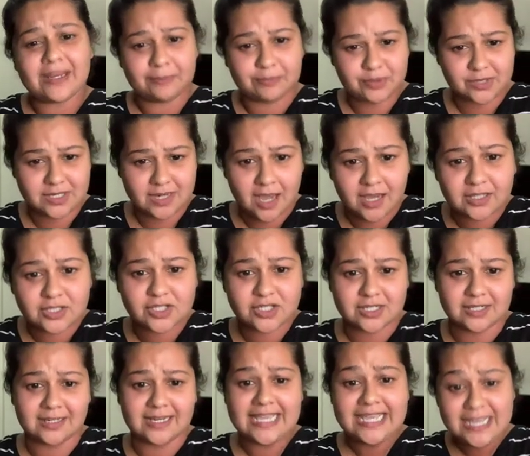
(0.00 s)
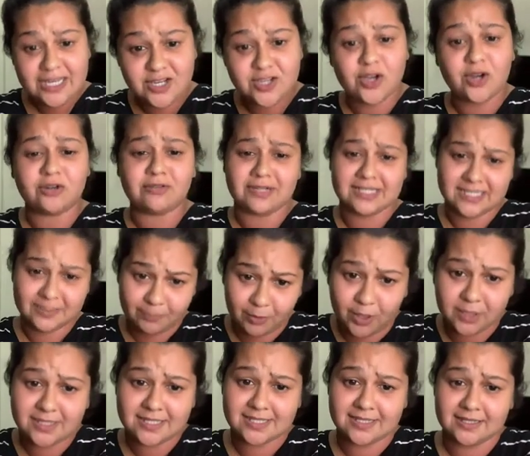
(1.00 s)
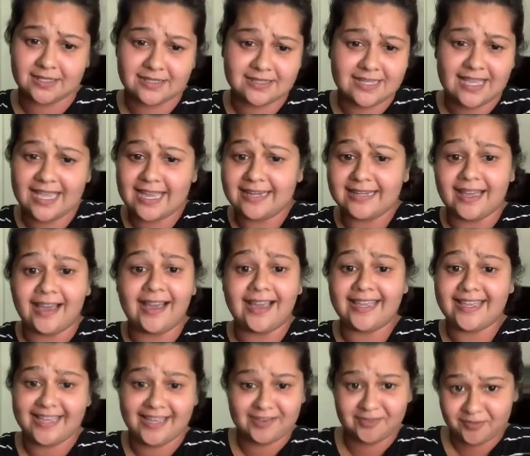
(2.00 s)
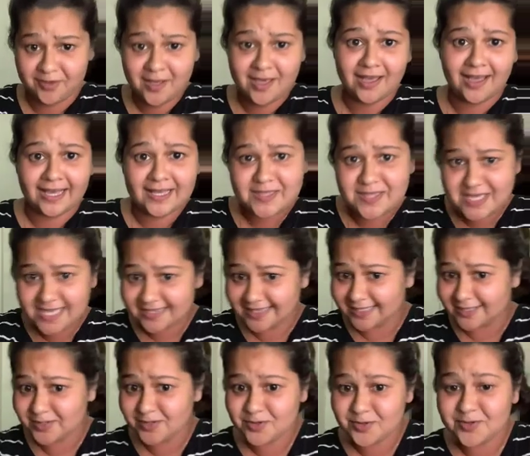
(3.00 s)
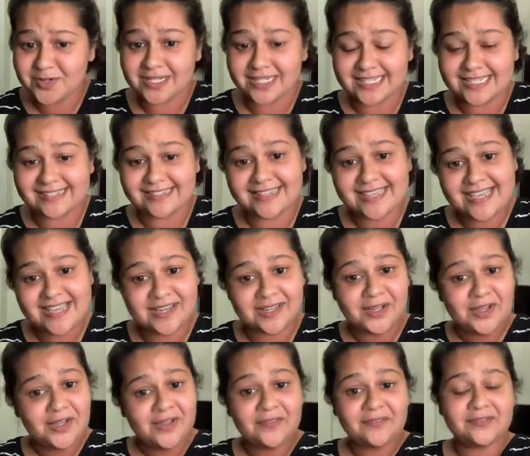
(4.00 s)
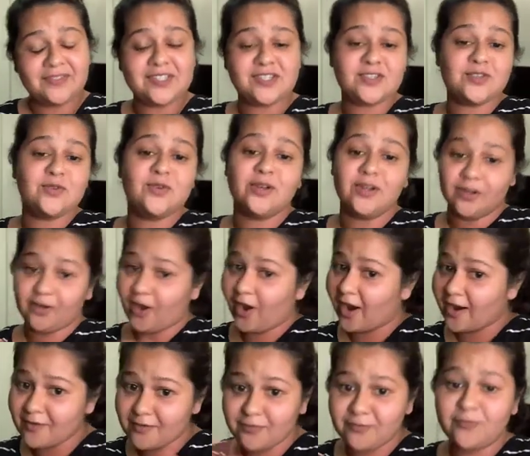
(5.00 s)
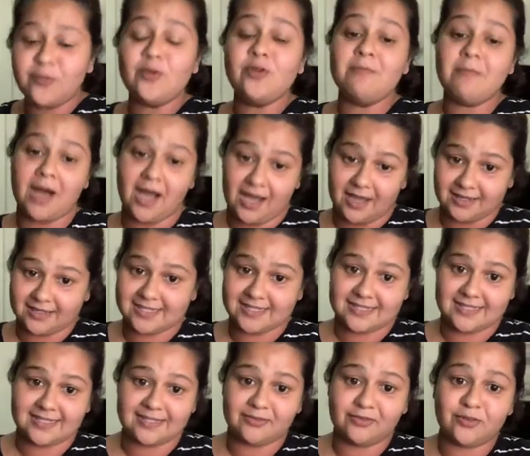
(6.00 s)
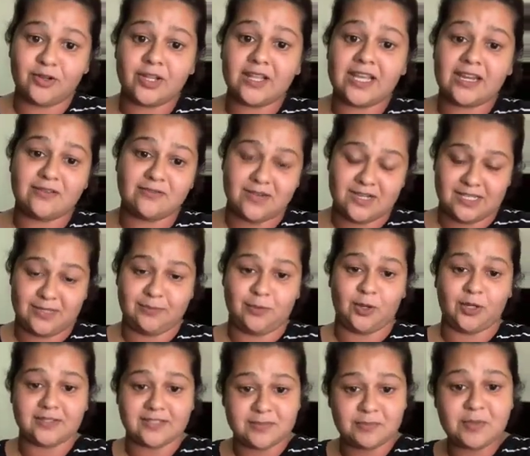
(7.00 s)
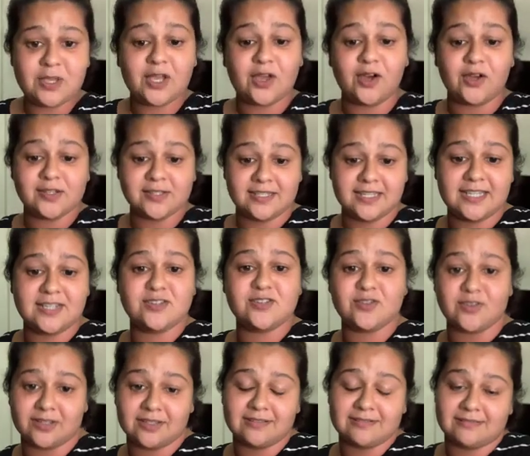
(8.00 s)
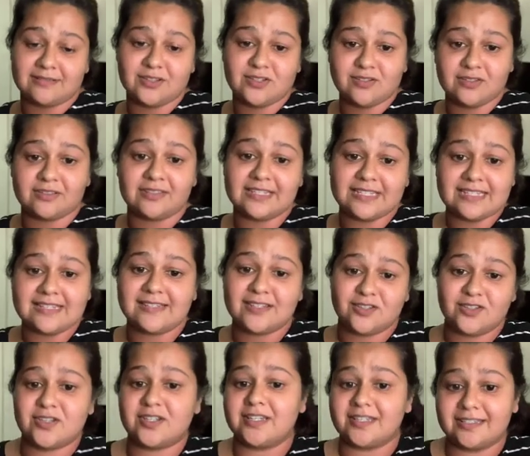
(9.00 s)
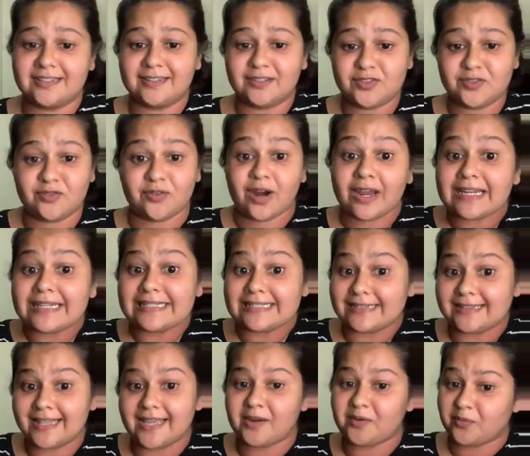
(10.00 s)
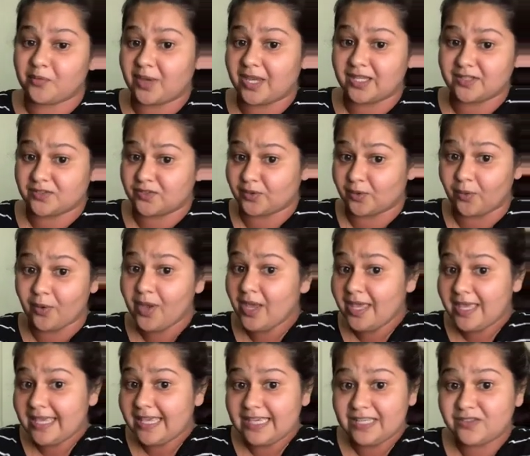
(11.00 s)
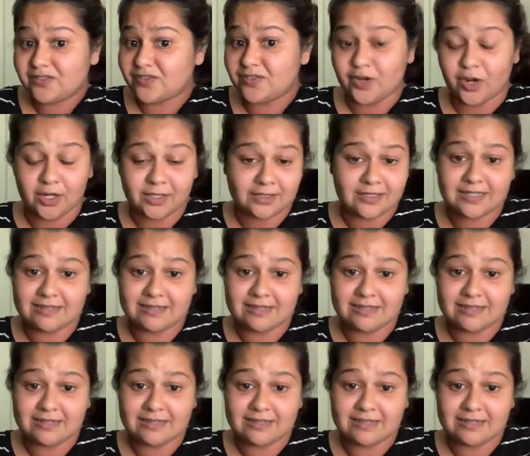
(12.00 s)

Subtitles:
production in your responses. And I think that student is here. This student got full marks for that response because he took the decision to write in that way. So it's not